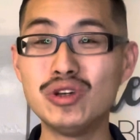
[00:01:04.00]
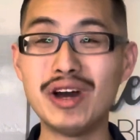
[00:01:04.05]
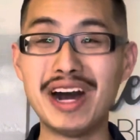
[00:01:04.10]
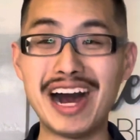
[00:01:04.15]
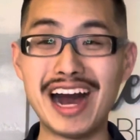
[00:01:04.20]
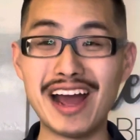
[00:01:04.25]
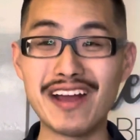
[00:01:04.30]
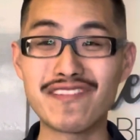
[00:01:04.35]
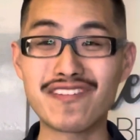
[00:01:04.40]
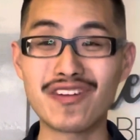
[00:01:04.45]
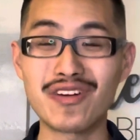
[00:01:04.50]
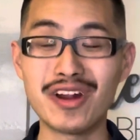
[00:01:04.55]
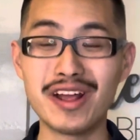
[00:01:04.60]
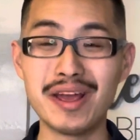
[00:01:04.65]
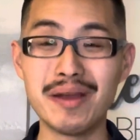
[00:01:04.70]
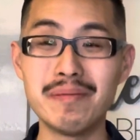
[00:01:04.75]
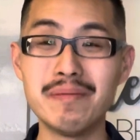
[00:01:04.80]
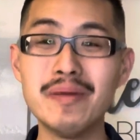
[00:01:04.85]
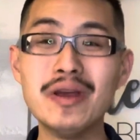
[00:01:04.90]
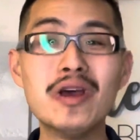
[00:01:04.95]
high for
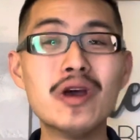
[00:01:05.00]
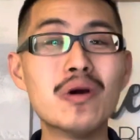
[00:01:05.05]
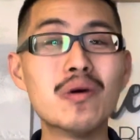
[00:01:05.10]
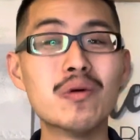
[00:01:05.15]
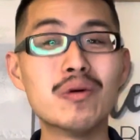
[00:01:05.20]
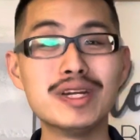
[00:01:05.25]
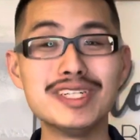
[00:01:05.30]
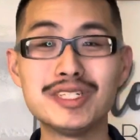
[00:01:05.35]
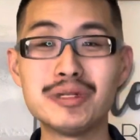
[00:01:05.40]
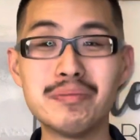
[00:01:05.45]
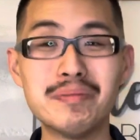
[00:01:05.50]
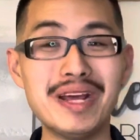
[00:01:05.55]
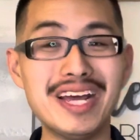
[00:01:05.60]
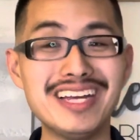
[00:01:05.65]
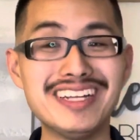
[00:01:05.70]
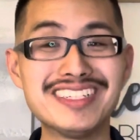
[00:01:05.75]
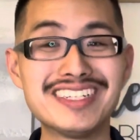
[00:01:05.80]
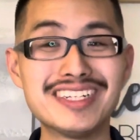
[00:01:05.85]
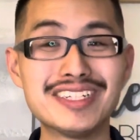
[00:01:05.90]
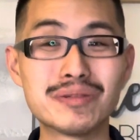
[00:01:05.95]
him, which
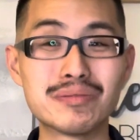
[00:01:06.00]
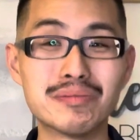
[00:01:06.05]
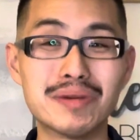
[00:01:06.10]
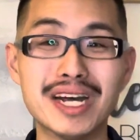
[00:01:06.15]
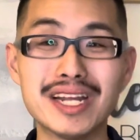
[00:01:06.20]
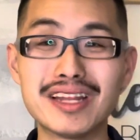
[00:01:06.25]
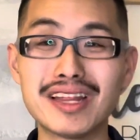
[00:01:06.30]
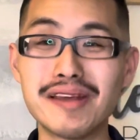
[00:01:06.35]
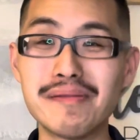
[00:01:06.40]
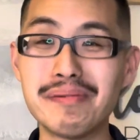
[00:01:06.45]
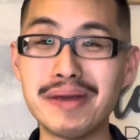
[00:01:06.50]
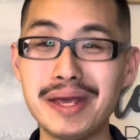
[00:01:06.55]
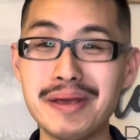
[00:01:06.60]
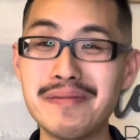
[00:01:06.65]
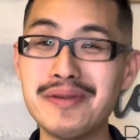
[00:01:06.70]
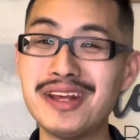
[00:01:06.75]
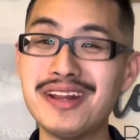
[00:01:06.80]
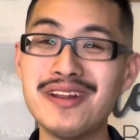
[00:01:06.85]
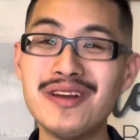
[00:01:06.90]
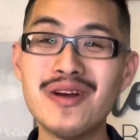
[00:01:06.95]
makes his monthly
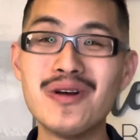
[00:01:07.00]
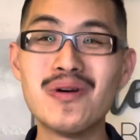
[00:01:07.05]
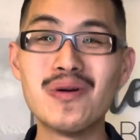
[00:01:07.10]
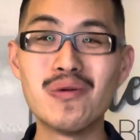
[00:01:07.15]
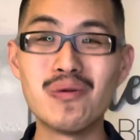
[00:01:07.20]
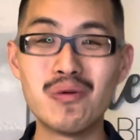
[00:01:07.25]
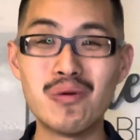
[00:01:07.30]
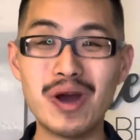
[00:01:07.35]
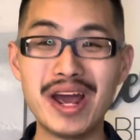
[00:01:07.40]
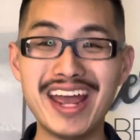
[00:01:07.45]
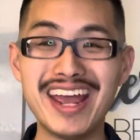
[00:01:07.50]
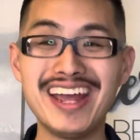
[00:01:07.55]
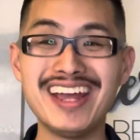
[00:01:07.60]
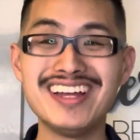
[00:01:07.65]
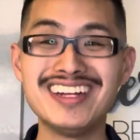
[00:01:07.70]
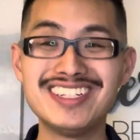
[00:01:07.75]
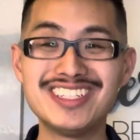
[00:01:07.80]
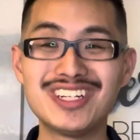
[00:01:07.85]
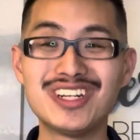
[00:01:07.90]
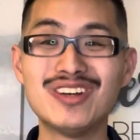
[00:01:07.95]
payment
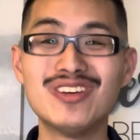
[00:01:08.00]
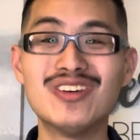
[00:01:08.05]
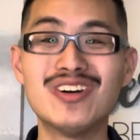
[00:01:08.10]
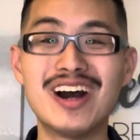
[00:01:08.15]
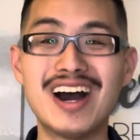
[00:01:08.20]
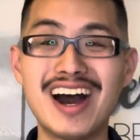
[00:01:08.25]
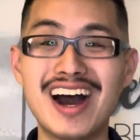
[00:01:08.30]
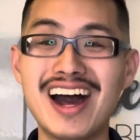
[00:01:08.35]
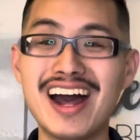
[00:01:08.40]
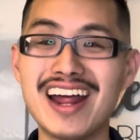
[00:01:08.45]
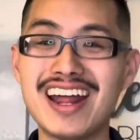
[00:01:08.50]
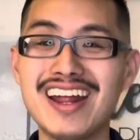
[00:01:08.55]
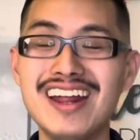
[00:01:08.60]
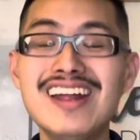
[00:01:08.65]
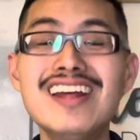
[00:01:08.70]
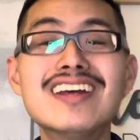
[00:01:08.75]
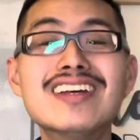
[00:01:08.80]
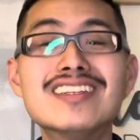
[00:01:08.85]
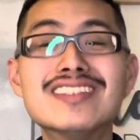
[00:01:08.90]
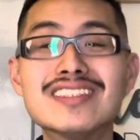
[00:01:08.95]
way too high.
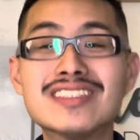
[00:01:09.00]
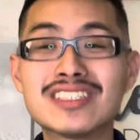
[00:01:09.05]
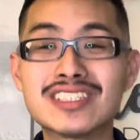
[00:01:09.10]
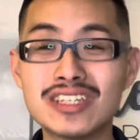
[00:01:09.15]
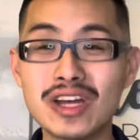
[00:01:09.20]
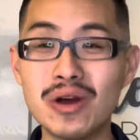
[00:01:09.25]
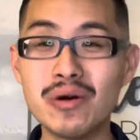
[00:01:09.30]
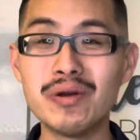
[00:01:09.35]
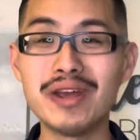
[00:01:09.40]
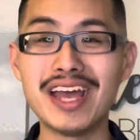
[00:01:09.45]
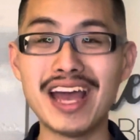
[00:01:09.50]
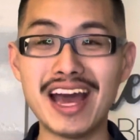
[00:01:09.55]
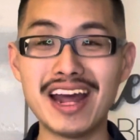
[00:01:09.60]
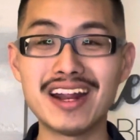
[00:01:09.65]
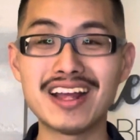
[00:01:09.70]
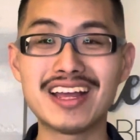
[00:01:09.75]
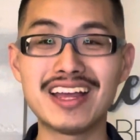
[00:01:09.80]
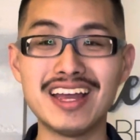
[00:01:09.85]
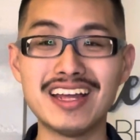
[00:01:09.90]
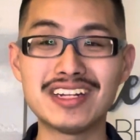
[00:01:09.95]
So we had
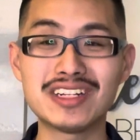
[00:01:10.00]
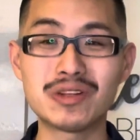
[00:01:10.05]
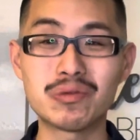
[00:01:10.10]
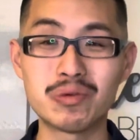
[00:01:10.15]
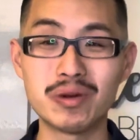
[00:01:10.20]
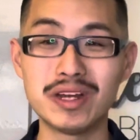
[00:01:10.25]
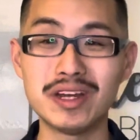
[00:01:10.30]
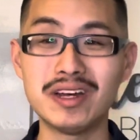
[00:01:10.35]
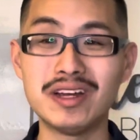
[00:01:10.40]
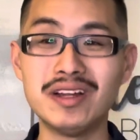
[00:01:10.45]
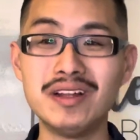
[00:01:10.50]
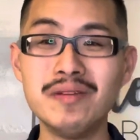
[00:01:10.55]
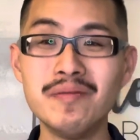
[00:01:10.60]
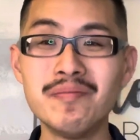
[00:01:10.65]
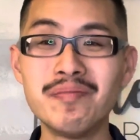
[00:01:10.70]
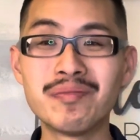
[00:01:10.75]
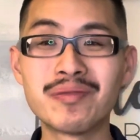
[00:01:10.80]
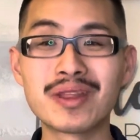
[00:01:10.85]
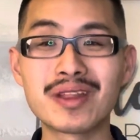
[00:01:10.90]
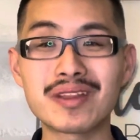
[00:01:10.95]
to get real
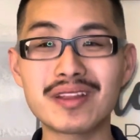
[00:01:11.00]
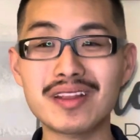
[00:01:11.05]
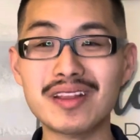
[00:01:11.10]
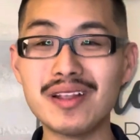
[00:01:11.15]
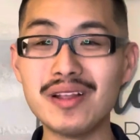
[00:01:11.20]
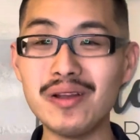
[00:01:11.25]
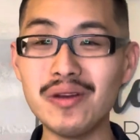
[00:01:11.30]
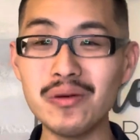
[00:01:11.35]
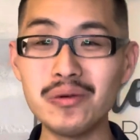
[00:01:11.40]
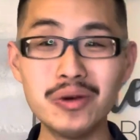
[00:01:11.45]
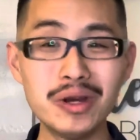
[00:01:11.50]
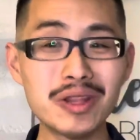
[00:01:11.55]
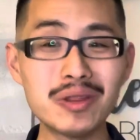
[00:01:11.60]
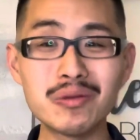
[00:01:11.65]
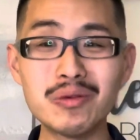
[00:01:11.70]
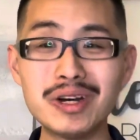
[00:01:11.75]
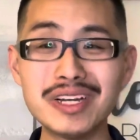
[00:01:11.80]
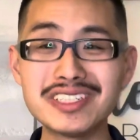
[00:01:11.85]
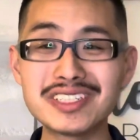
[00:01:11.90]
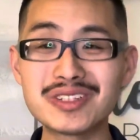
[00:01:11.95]
with
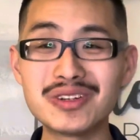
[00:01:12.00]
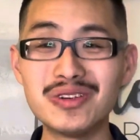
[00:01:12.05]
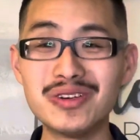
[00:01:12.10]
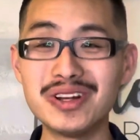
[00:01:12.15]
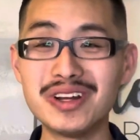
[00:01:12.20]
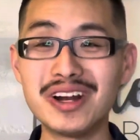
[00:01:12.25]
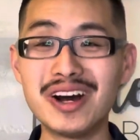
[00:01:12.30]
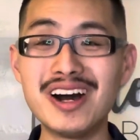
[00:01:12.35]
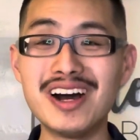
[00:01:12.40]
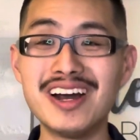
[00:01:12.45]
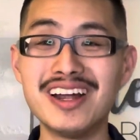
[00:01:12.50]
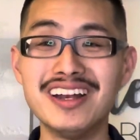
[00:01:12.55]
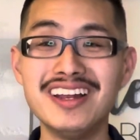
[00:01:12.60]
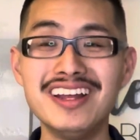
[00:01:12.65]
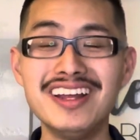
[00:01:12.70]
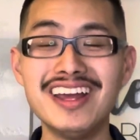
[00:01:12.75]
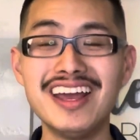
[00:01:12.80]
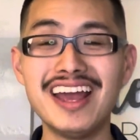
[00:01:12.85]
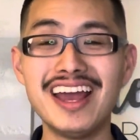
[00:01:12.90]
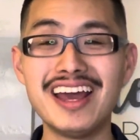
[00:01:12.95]
what's going on
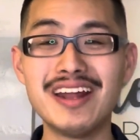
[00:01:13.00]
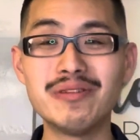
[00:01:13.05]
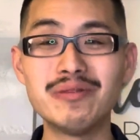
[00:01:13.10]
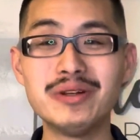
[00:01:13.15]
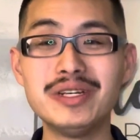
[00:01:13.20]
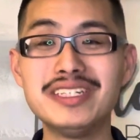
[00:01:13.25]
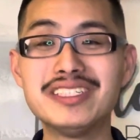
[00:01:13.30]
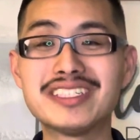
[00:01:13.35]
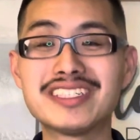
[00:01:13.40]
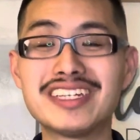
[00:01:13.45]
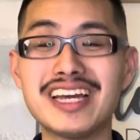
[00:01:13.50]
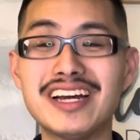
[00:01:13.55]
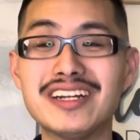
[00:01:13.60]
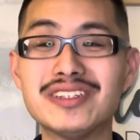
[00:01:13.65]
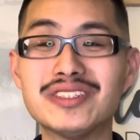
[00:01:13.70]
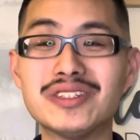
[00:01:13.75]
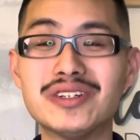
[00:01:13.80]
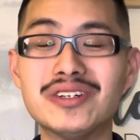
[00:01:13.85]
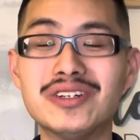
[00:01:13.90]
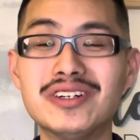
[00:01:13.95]
and
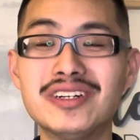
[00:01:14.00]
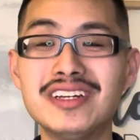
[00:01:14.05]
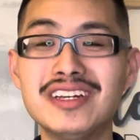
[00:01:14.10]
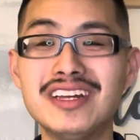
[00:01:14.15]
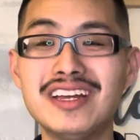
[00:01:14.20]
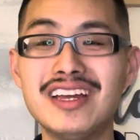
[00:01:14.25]
reschedule